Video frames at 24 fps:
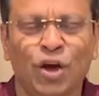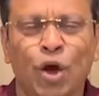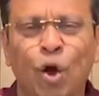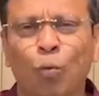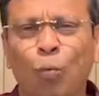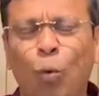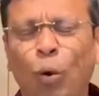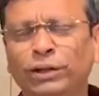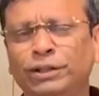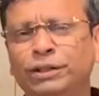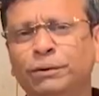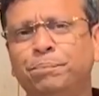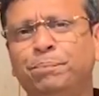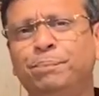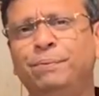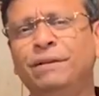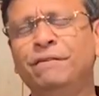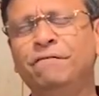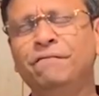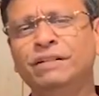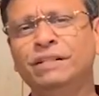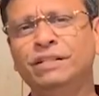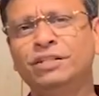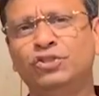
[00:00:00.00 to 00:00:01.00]
What a
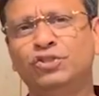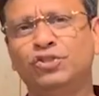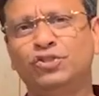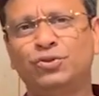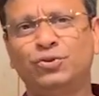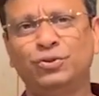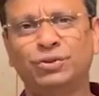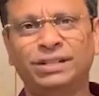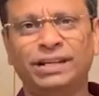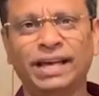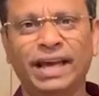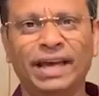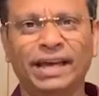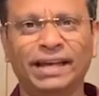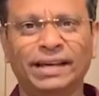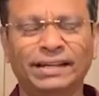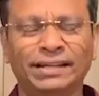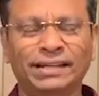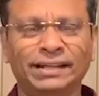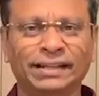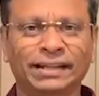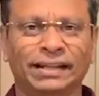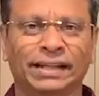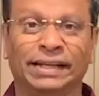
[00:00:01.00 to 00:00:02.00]
privilege today
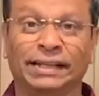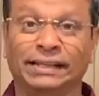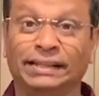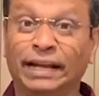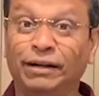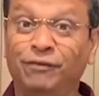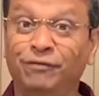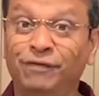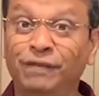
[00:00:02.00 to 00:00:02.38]
that